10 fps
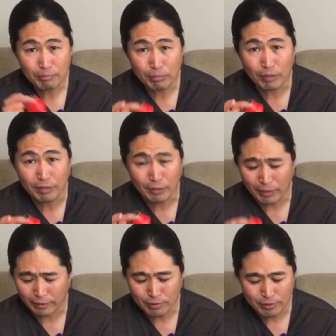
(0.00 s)
perfect
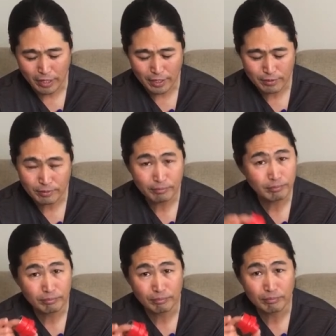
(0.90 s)
grinder size.
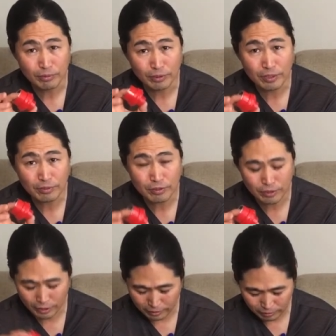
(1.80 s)
So this is
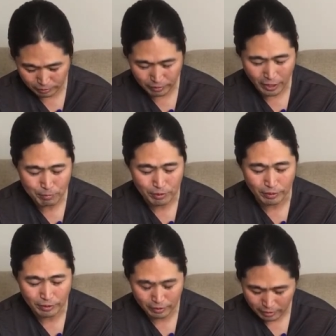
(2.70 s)
good, good option.
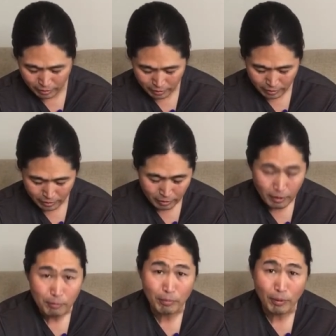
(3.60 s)

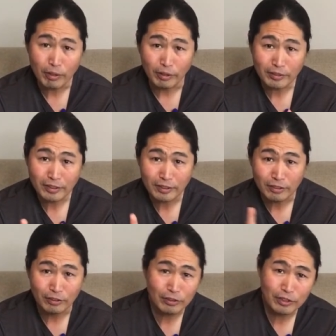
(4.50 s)
But
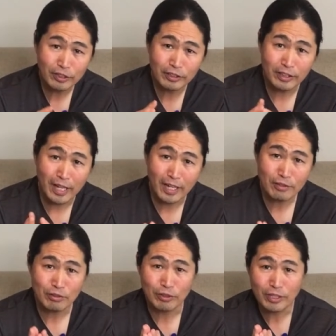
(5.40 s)
you could
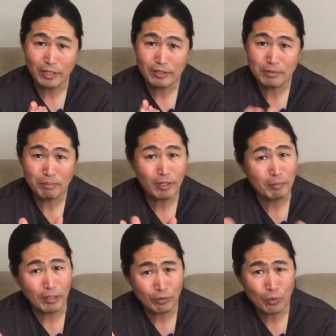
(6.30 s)
actually, you can spend
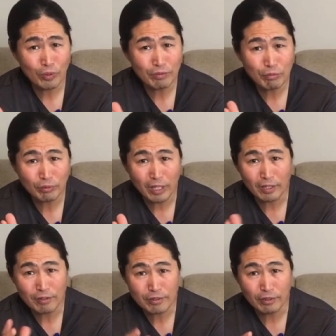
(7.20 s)
about twenty-four
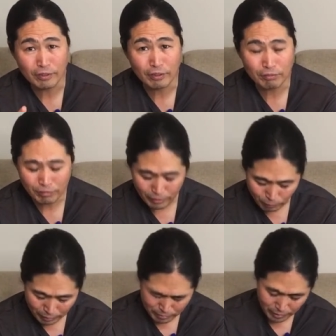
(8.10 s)
dollars on the Flair
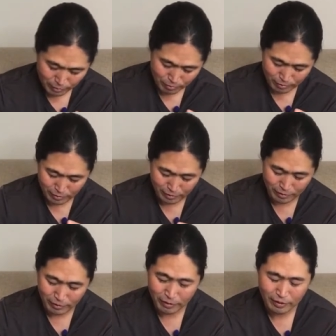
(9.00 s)
website.
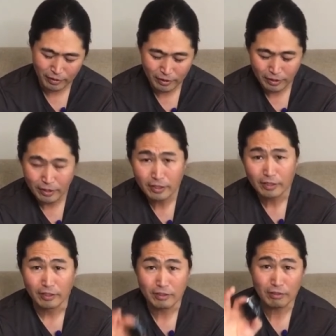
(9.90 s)

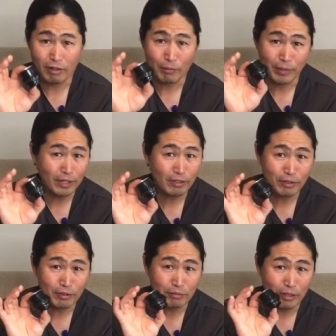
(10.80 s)
It's called
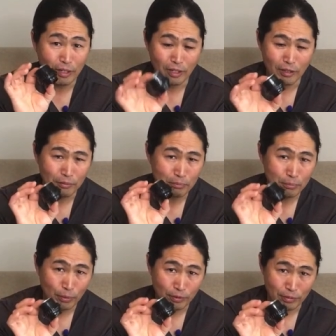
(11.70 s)
regular uh,
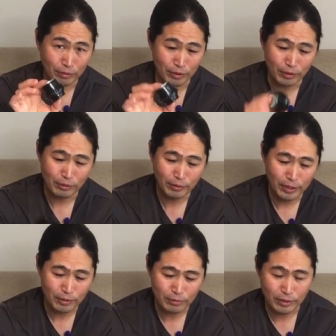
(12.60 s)
portafilter,
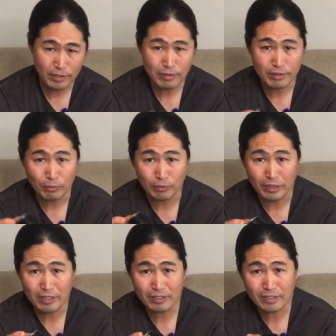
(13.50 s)
okay? So this,
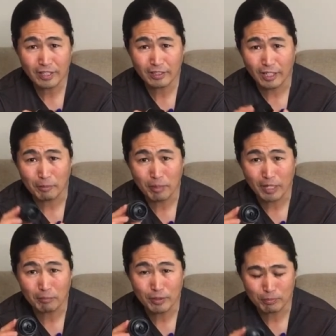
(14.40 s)
this is kind of like bottomless